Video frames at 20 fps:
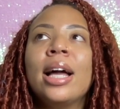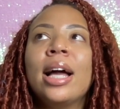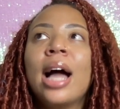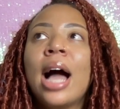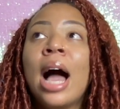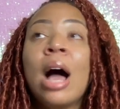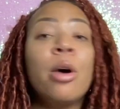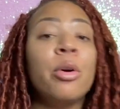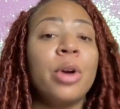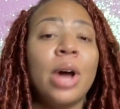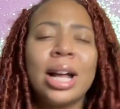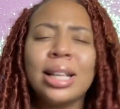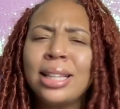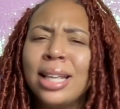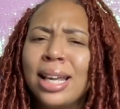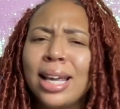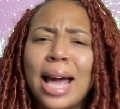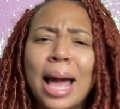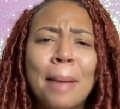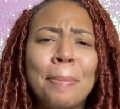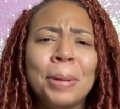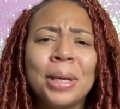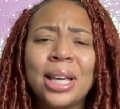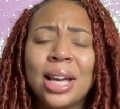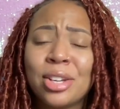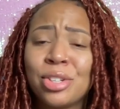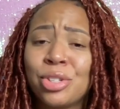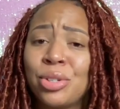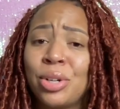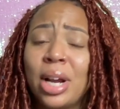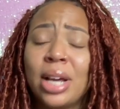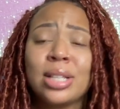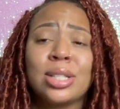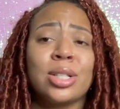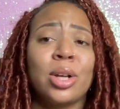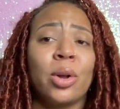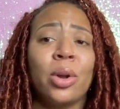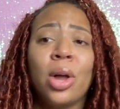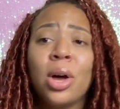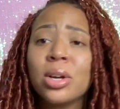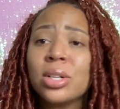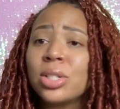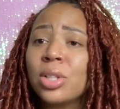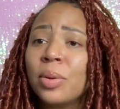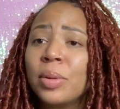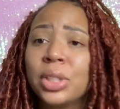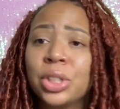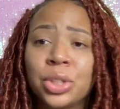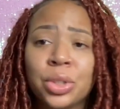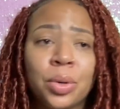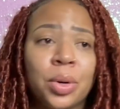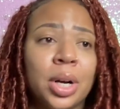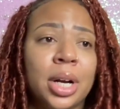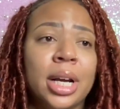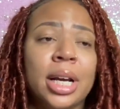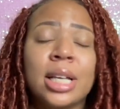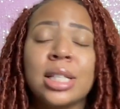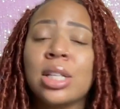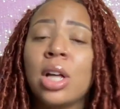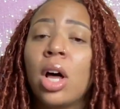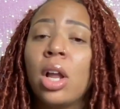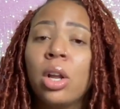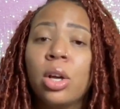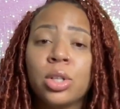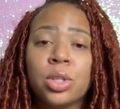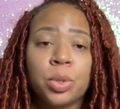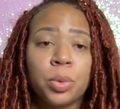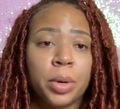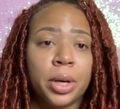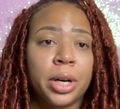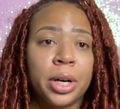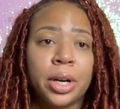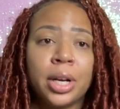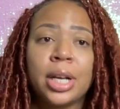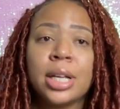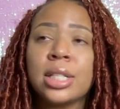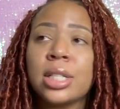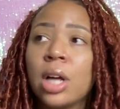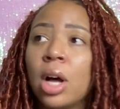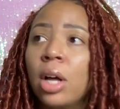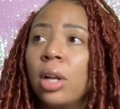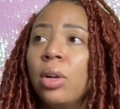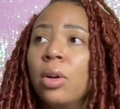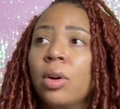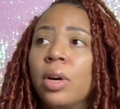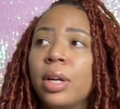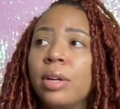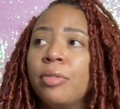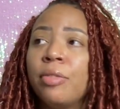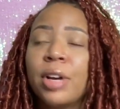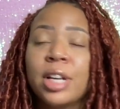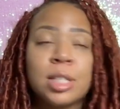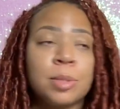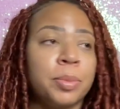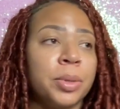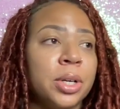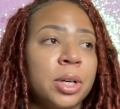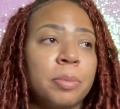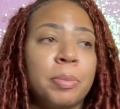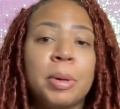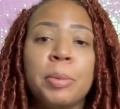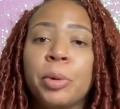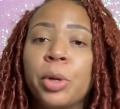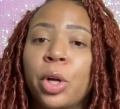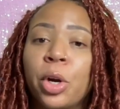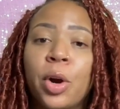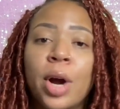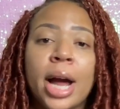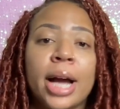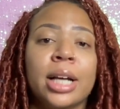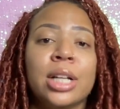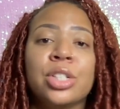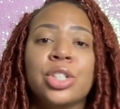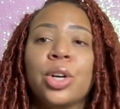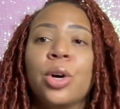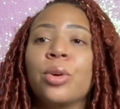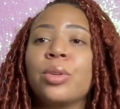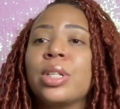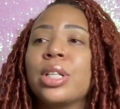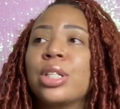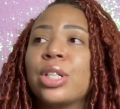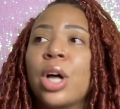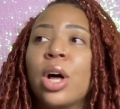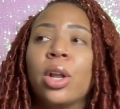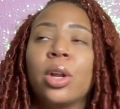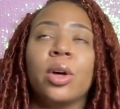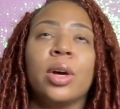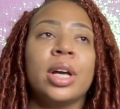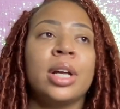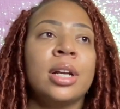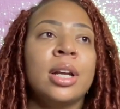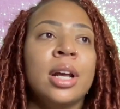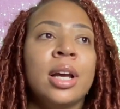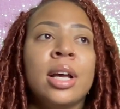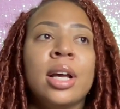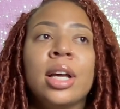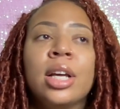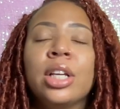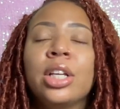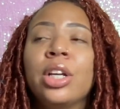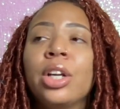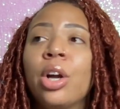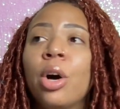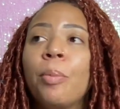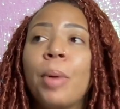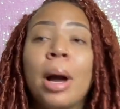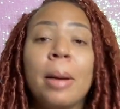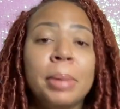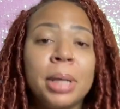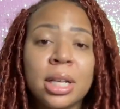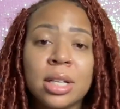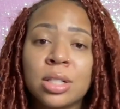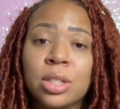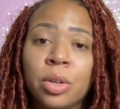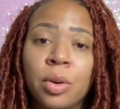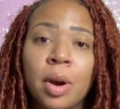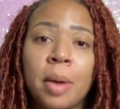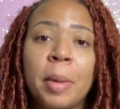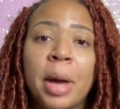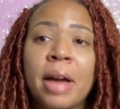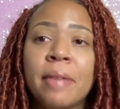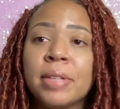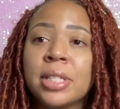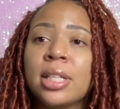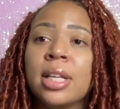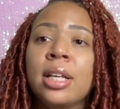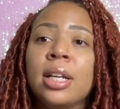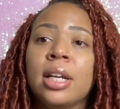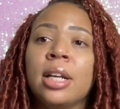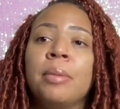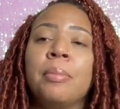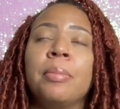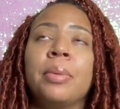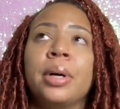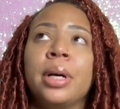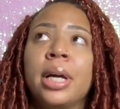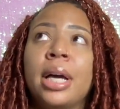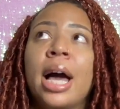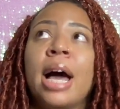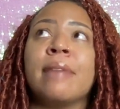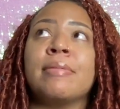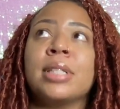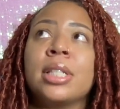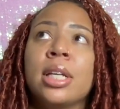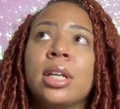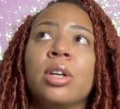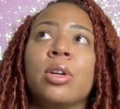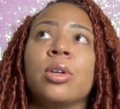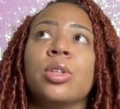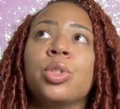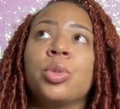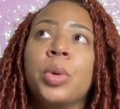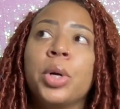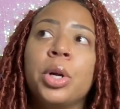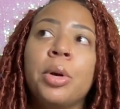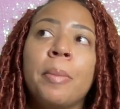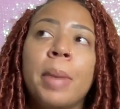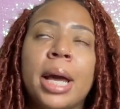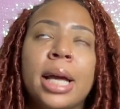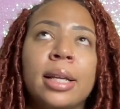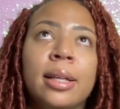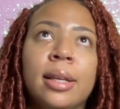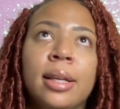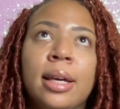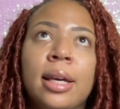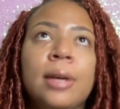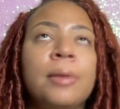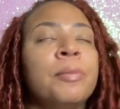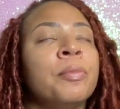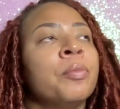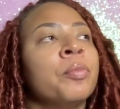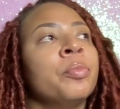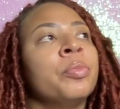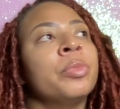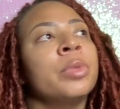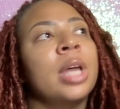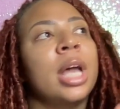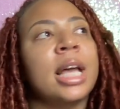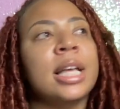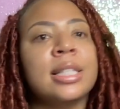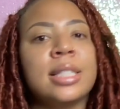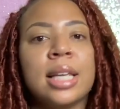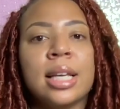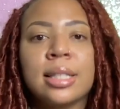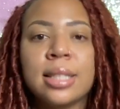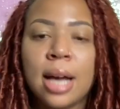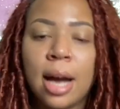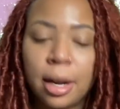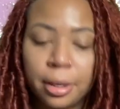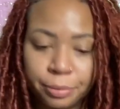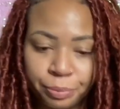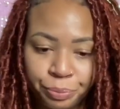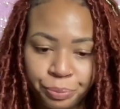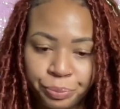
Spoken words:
I don't know. I think it happened yesterday. So long story short, it's all on Twitter. It's all on Facebook. People are cracking jokes. It's all on, probably Instagram. I haven't seen it, but I've seen it on Twitter mainly and TikTok.